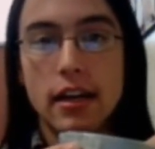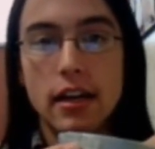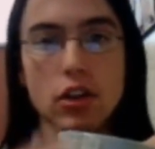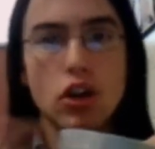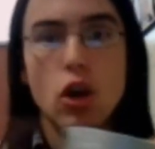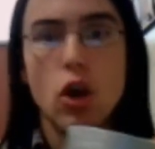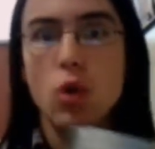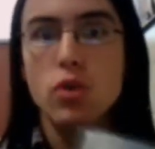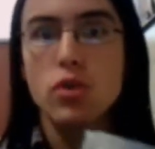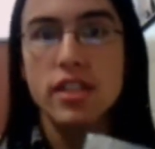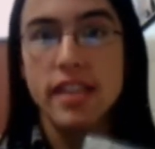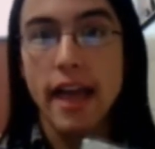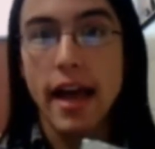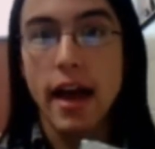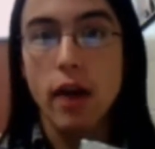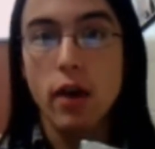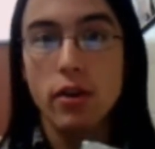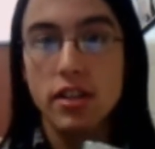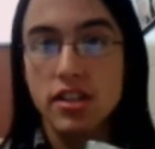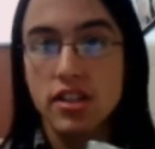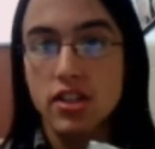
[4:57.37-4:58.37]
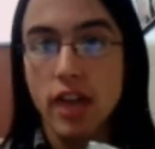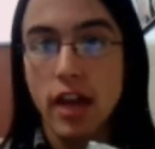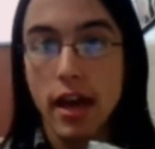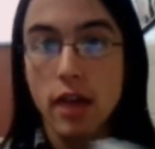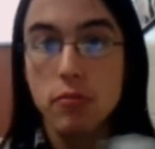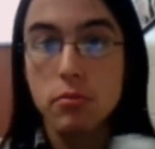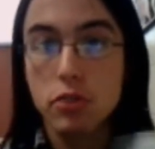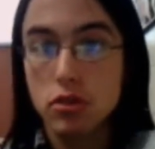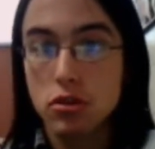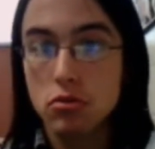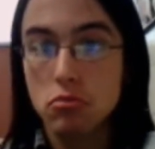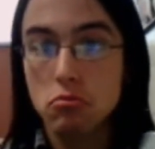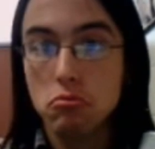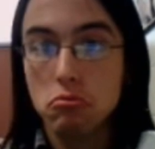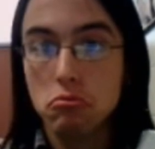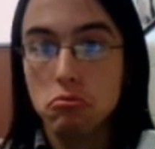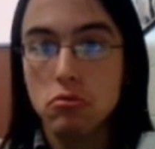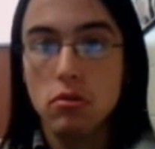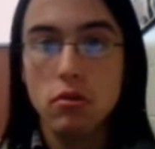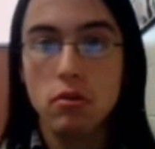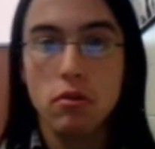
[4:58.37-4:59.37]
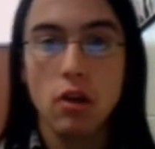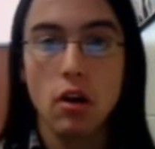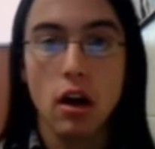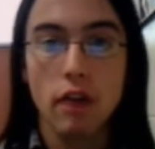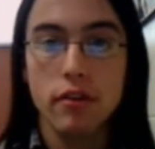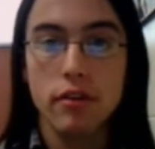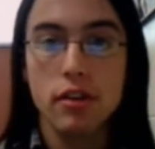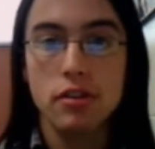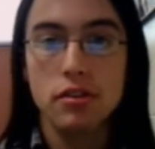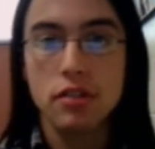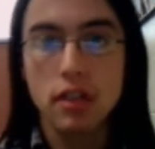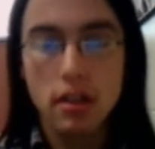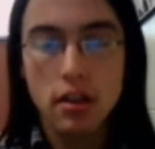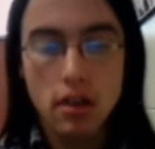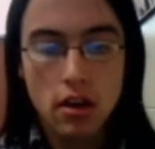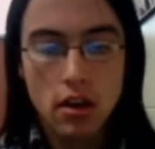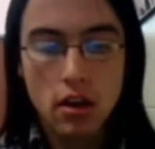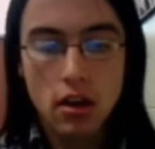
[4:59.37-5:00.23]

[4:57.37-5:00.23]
no sound escapes, obviously.